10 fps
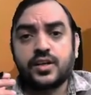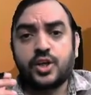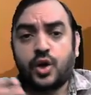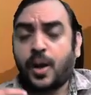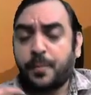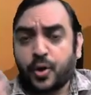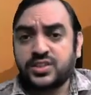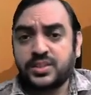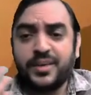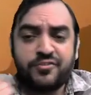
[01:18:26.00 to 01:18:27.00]

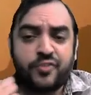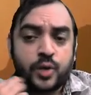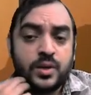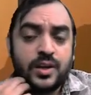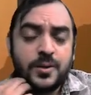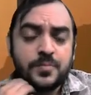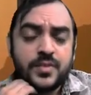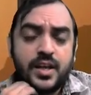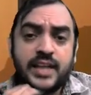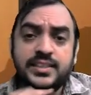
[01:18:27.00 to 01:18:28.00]
approximate formula,
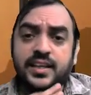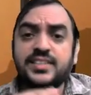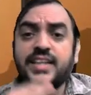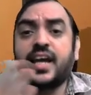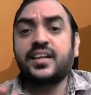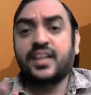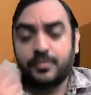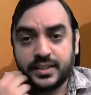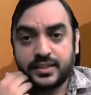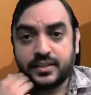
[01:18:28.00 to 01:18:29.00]
other is IRR
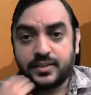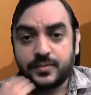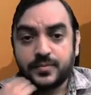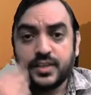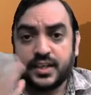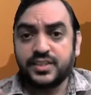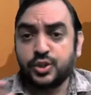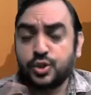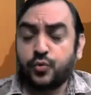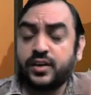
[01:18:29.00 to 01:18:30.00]
method. That is, you
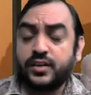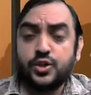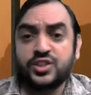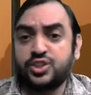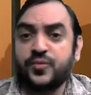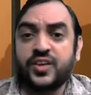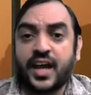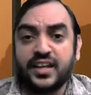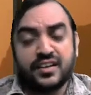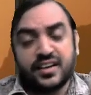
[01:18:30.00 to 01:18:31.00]
know, one you assume one
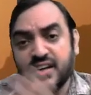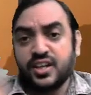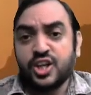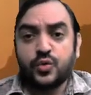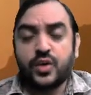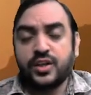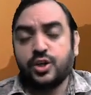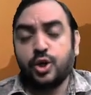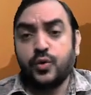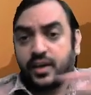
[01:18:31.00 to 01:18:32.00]
higher rate, one
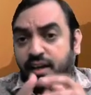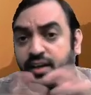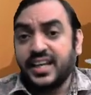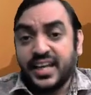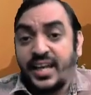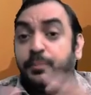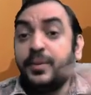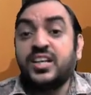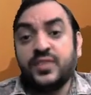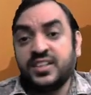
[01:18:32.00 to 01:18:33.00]
lower rate. In
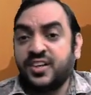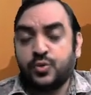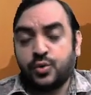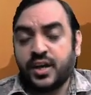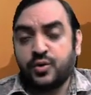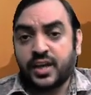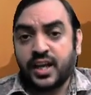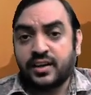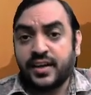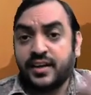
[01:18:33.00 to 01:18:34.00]
between that, you try to
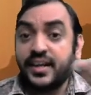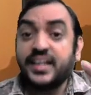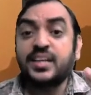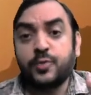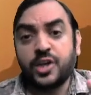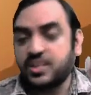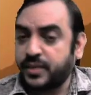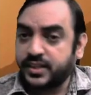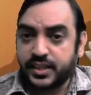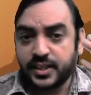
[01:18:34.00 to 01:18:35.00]
calculate interpolation
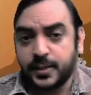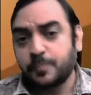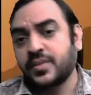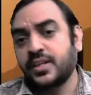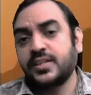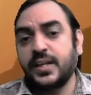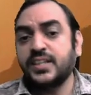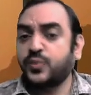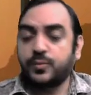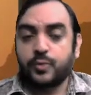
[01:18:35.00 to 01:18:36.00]
method. That
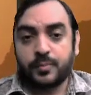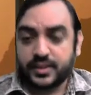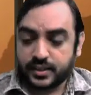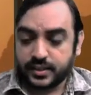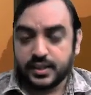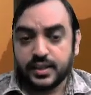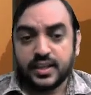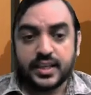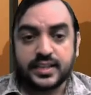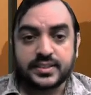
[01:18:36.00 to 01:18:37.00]
is one more method.
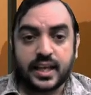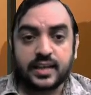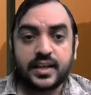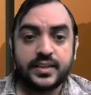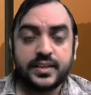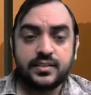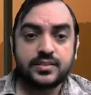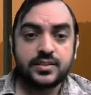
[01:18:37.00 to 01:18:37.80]
Let's calculate that.